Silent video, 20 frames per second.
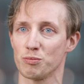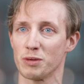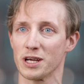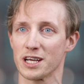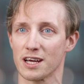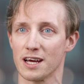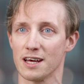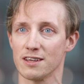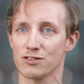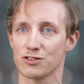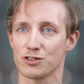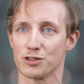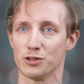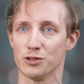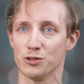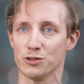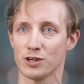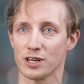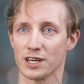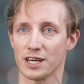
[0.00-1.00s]
the big end
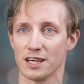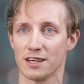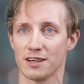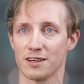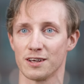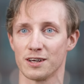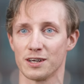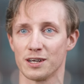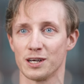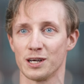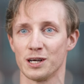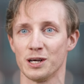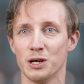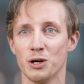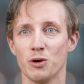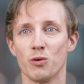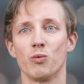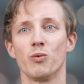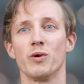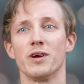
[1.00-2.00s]
goal, and
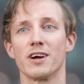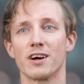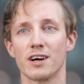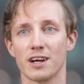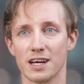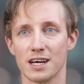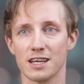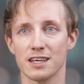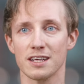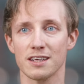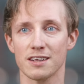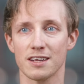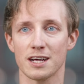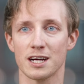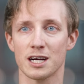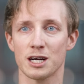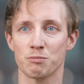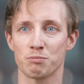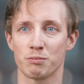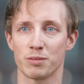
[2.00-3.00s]
we are getting
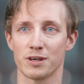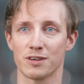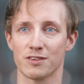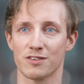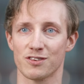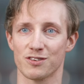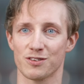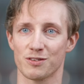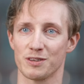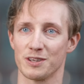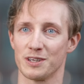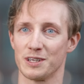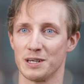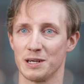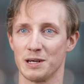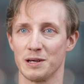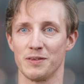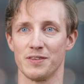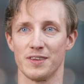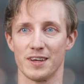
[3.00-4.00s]
there, but
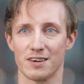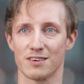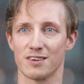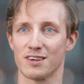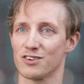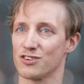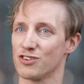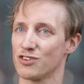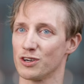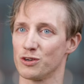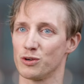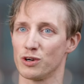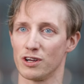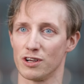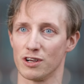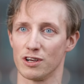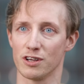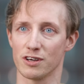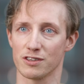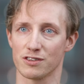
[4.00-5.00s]
there's still a
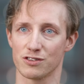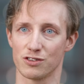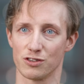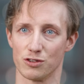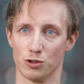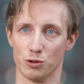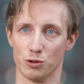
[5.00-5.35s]
lot to